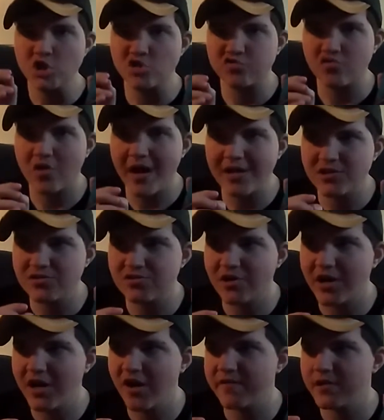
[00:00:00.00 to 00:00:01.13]
Try
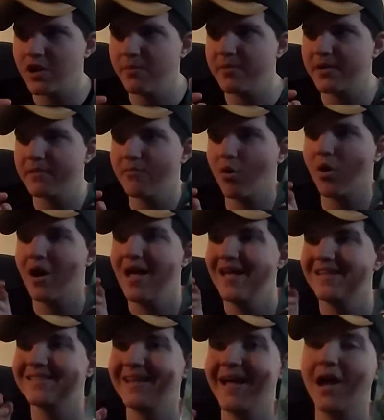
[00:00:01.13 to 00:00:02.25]
to go for a little bit of the more
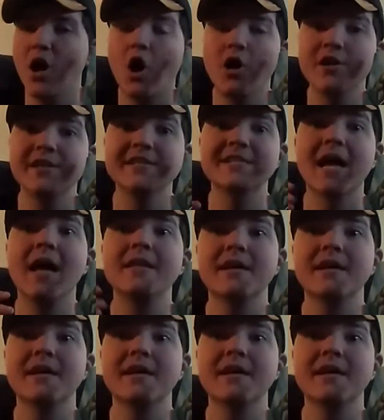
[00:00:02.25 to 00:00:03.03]
lightheartedness,